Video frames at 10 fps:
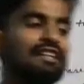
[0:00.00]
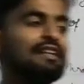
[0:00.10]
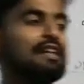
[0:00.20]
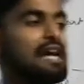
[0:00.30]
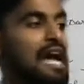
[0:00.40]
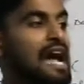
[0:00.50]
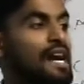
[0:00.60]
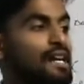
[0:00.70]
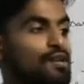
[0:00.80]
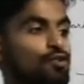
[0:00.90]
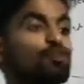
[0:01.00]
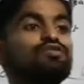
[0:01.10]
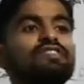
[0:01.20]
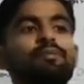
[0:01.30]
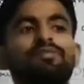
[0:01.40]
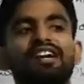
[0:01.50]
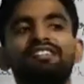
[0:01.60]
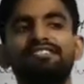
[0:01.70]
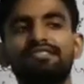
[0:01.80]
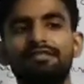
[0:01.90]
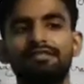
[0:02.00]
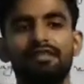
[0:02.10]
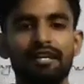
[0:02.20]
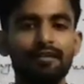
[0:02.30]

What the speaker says: will add two subjects